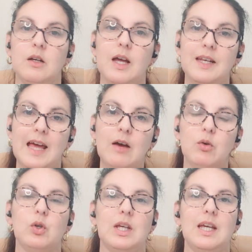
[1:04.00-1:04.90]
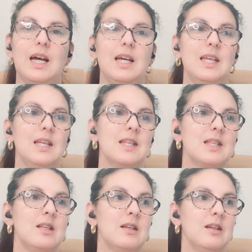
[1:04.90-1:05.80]
are now looking at is
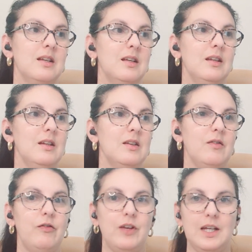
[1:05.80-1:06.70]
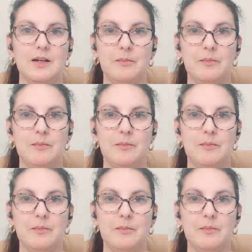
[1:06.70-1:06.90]
fear